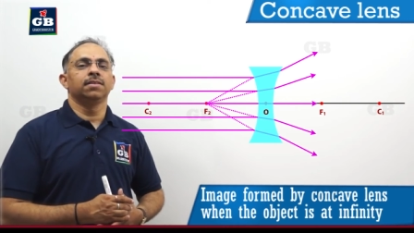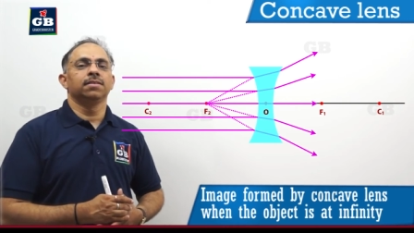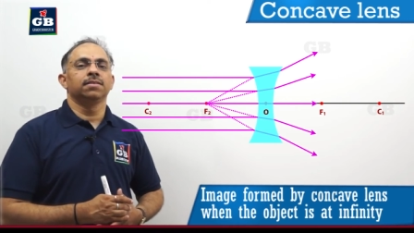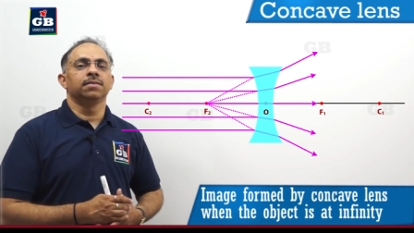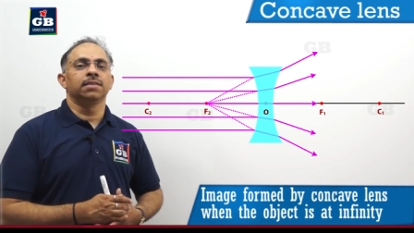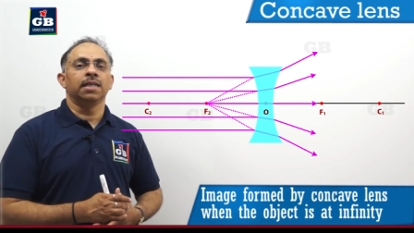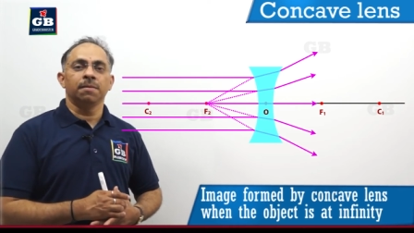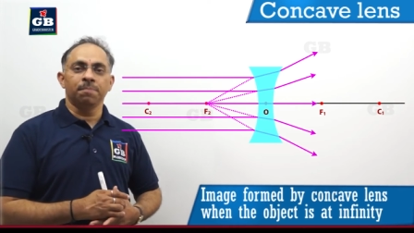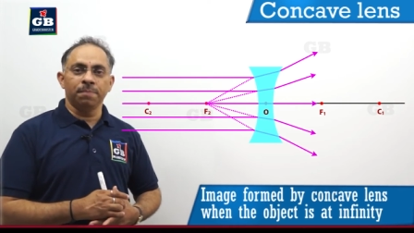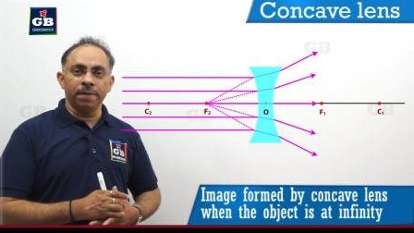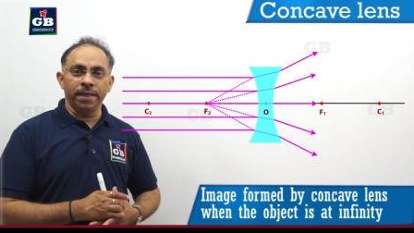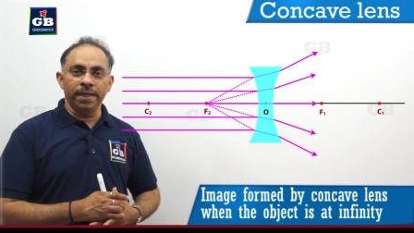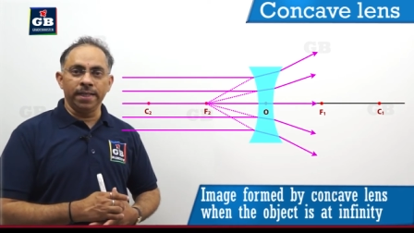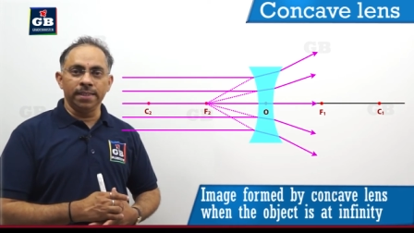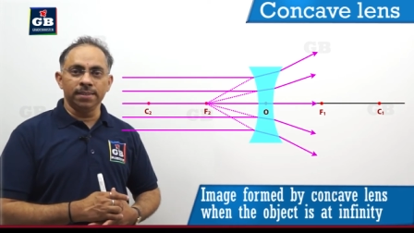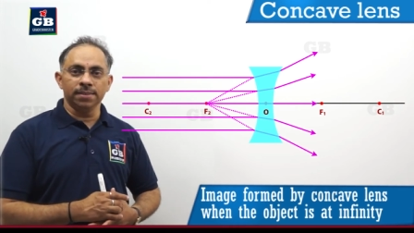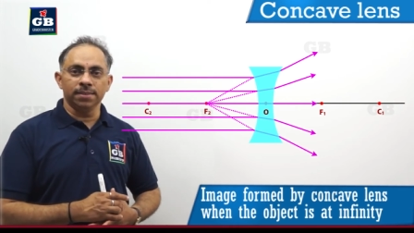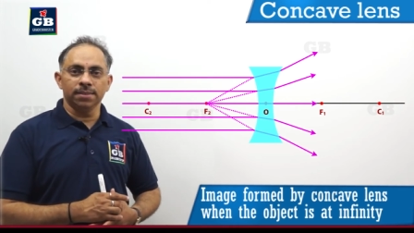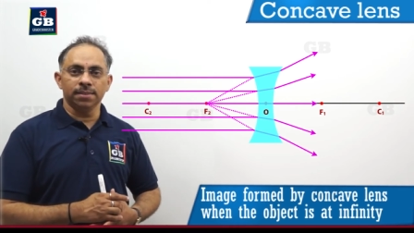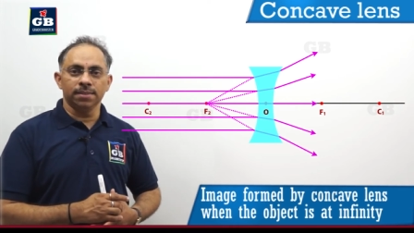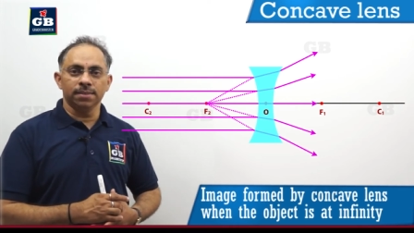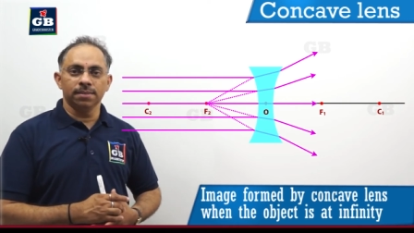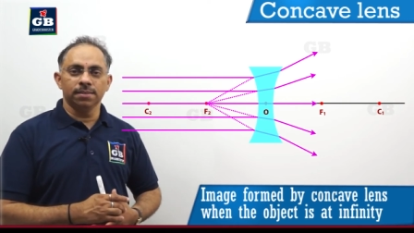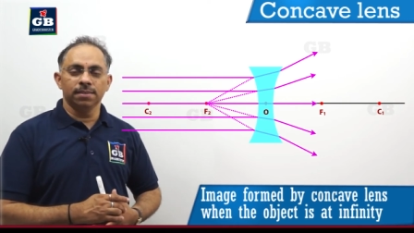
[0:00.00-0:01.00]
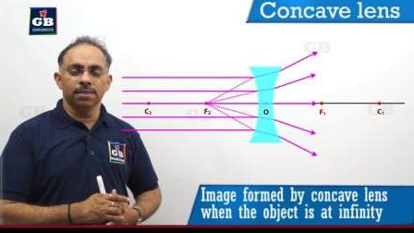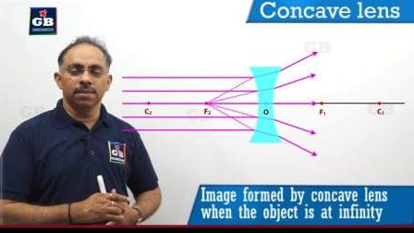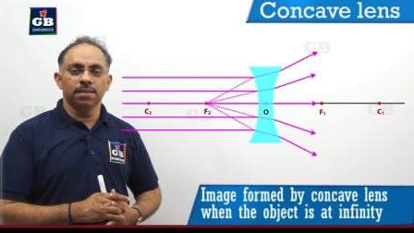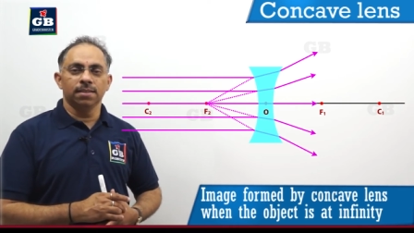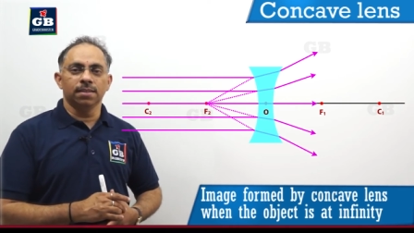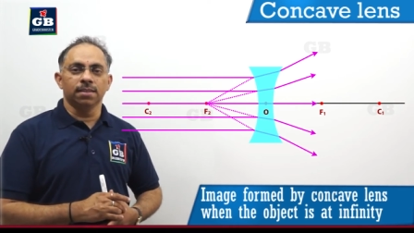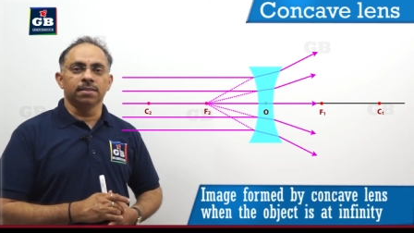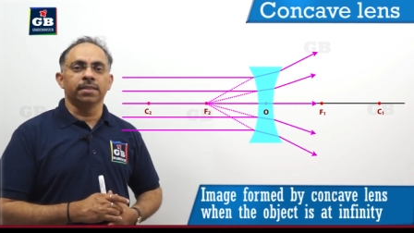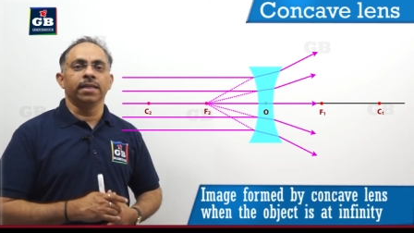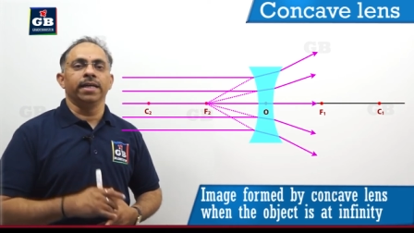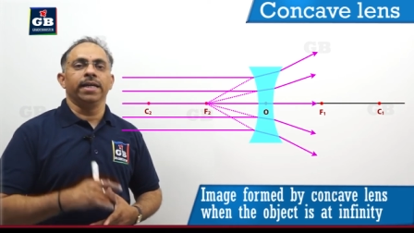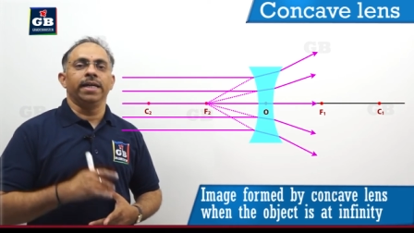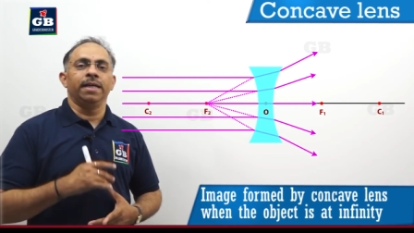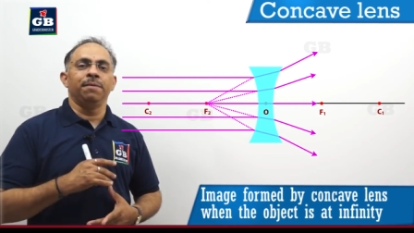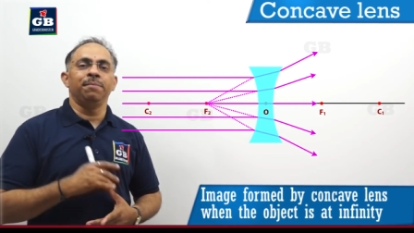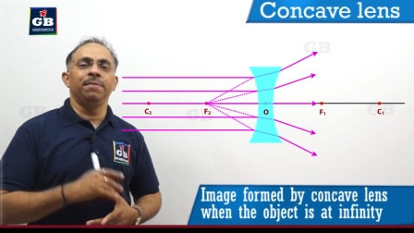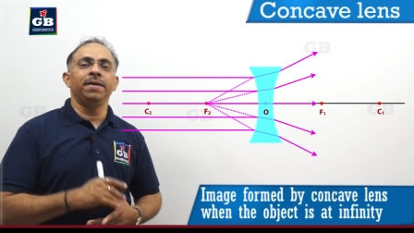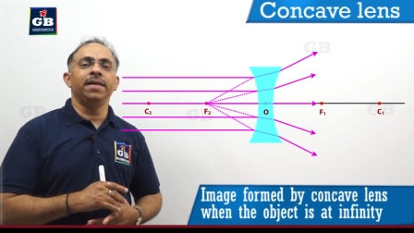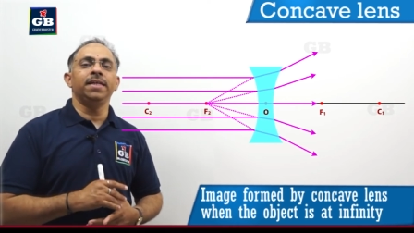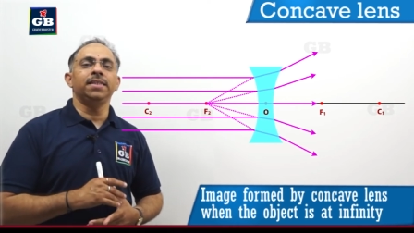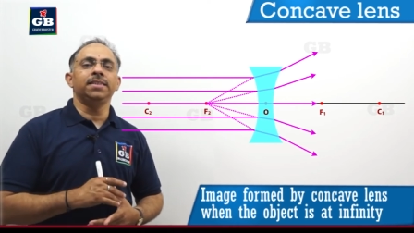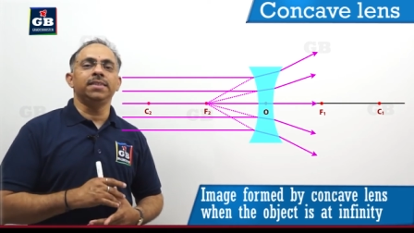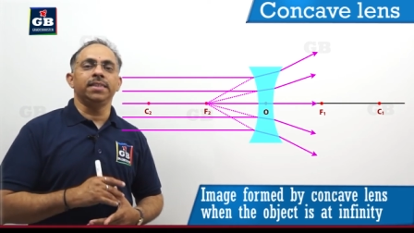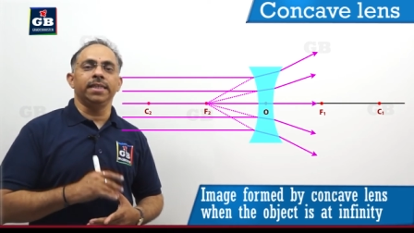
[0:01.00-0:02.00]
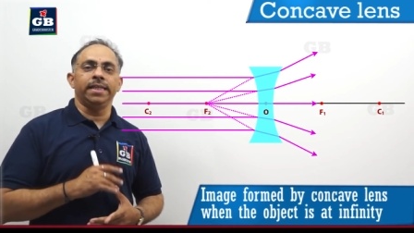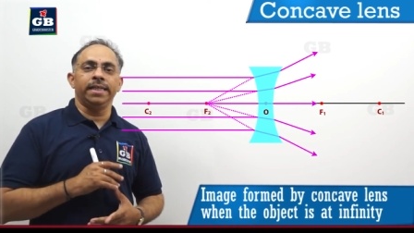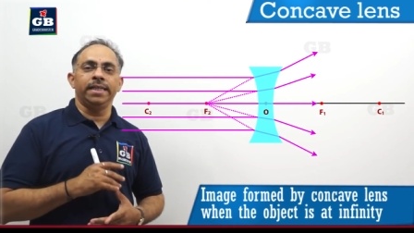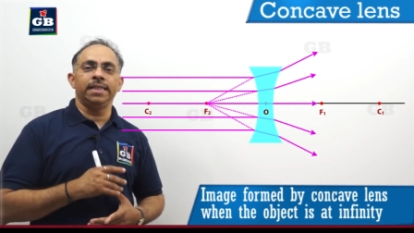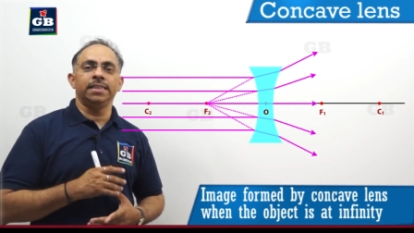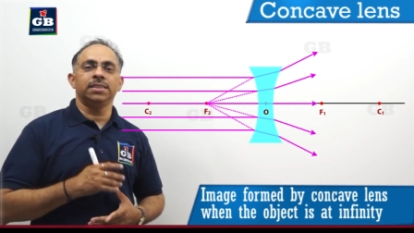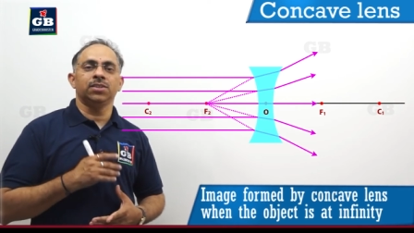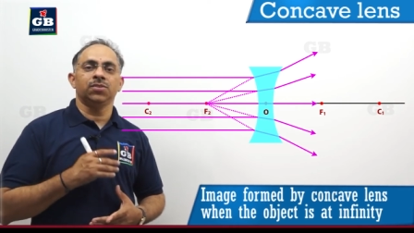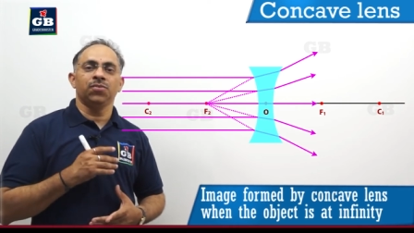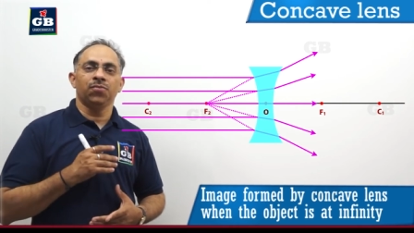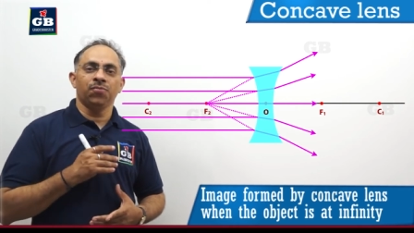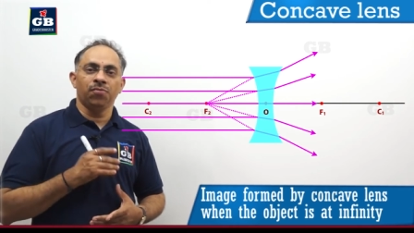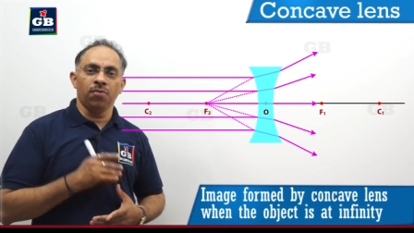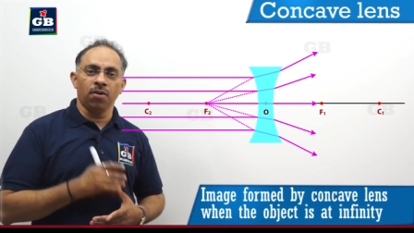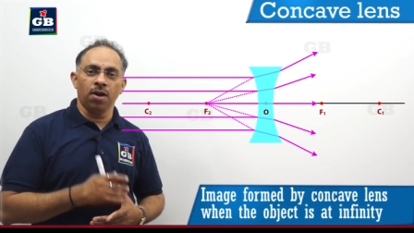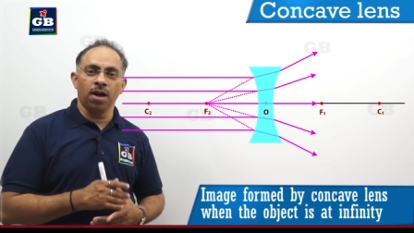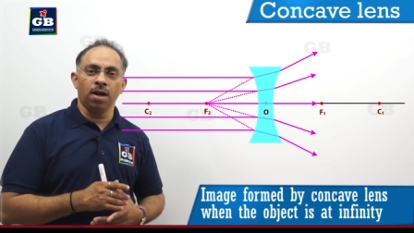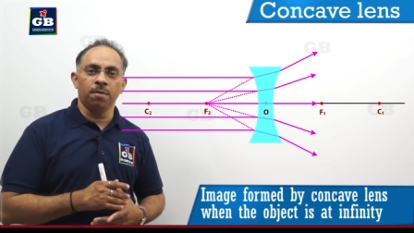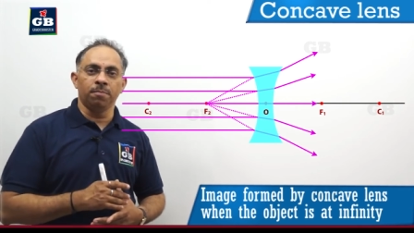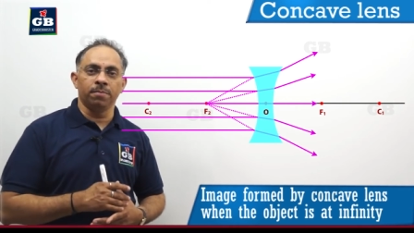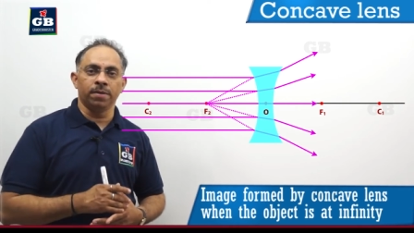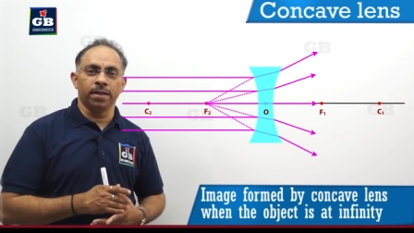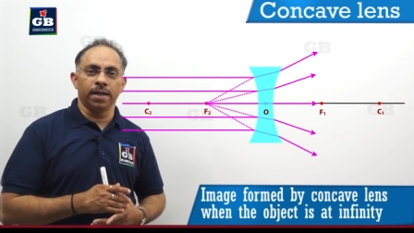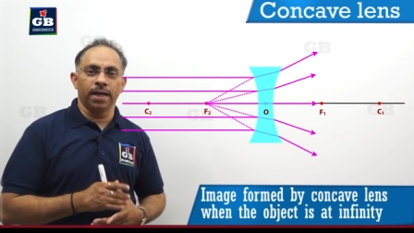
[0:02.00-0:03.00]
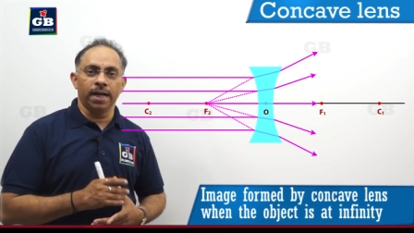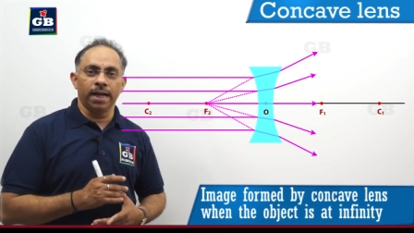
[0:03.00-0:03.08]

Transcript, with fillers: That means the image is formed